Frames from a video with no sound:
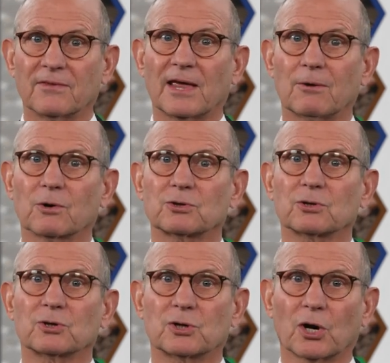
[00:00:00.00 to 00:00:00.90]
they were
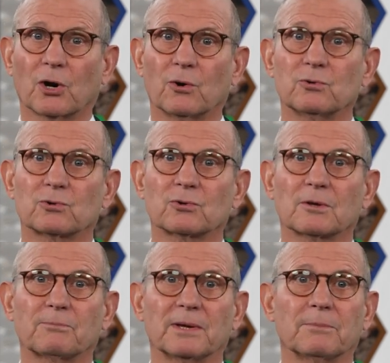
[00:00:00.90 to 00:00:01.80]
to go to
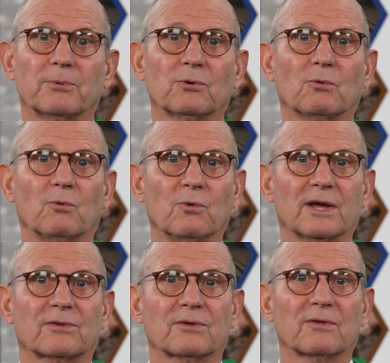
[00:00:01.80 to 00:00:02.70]
the people
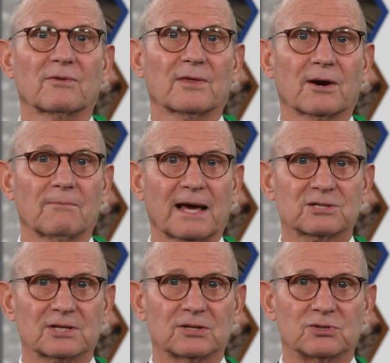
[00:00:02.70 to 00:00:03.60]
with their
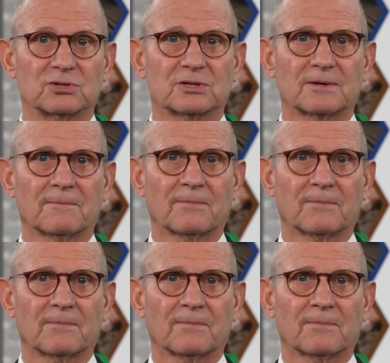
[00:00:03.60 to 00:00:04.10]
message.